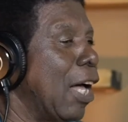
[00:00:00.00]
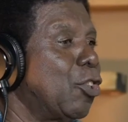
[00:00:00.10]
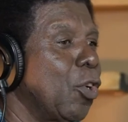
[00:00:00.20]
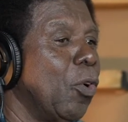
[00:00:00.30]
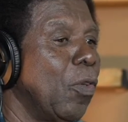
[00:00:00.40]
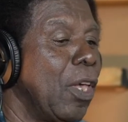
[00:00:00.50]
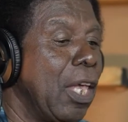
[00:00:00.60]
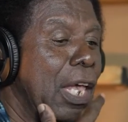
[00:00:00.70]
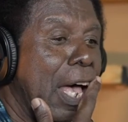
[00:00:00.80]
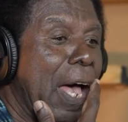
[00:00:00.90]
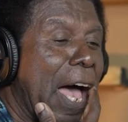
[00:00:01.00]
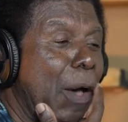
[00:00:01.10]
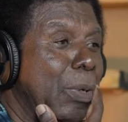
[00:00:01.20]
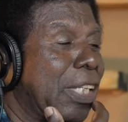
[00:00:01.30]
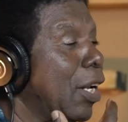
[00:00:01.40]
And so
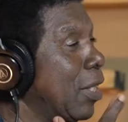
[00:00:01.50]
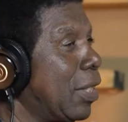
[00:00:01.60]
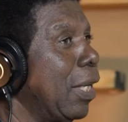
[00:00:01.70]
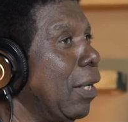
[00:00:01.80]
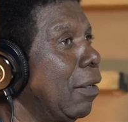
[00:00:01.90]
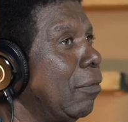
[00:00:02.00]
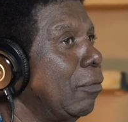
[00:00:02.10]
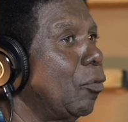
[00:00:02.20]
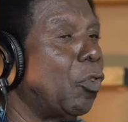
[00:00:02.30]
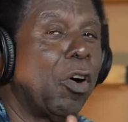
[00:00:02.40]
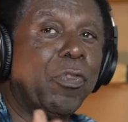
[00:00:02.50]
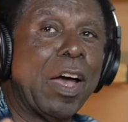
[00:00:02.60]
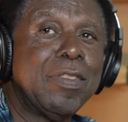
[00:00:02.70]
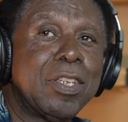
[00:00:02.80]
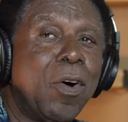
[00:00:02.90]
I would start to sing 4 or
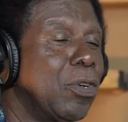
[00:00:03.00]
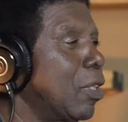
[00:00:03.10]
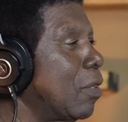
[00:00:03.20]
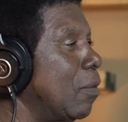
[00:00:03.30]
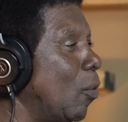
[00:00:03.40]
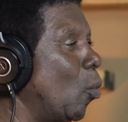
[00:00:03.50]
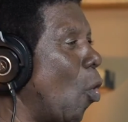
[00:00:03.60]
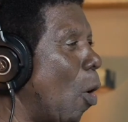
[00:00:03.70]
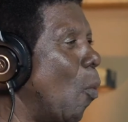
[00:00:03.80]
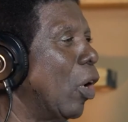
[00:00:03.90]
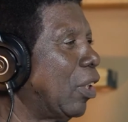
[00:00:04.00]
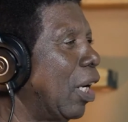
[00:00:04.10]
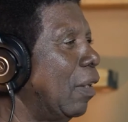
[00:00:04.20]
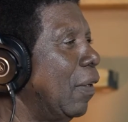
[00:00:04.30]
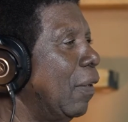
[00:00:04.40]
5 songs, warm water.